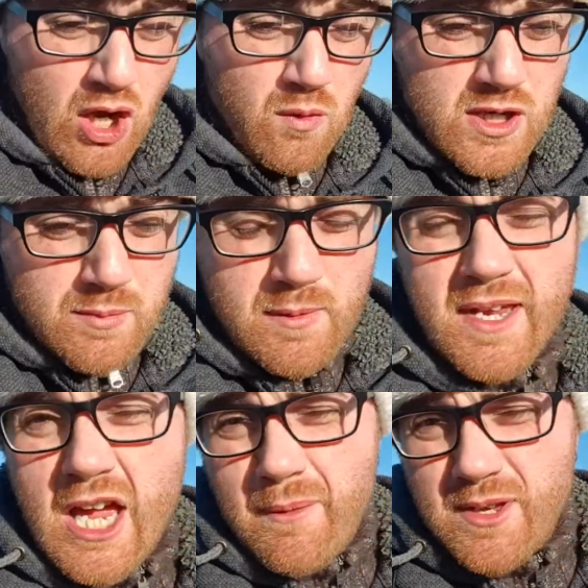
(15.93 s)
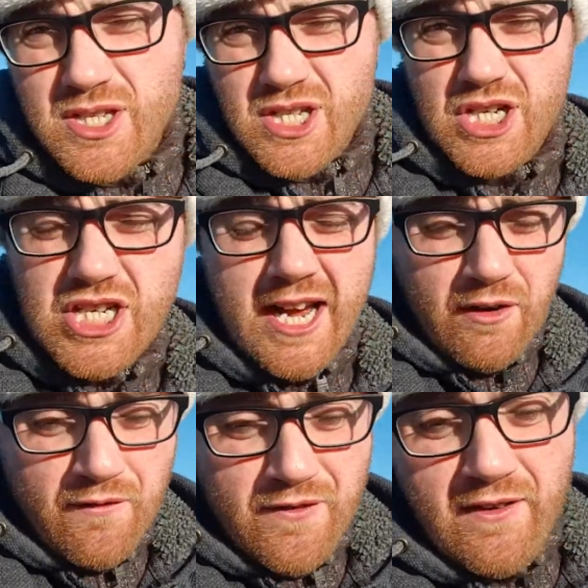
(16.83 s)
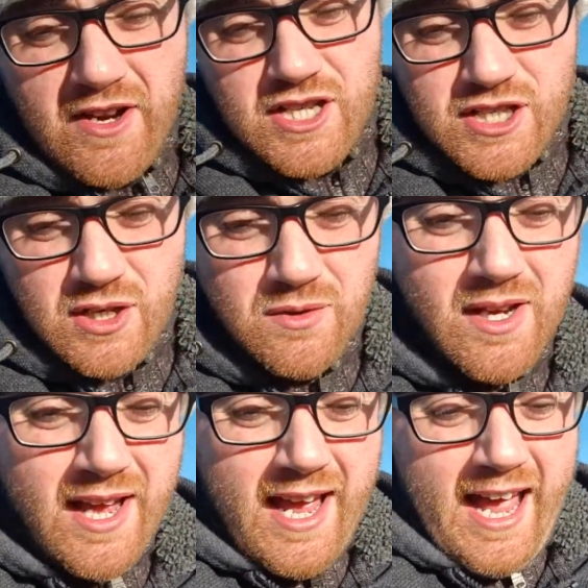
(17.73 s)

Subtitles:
which will be coming to the channel very soon.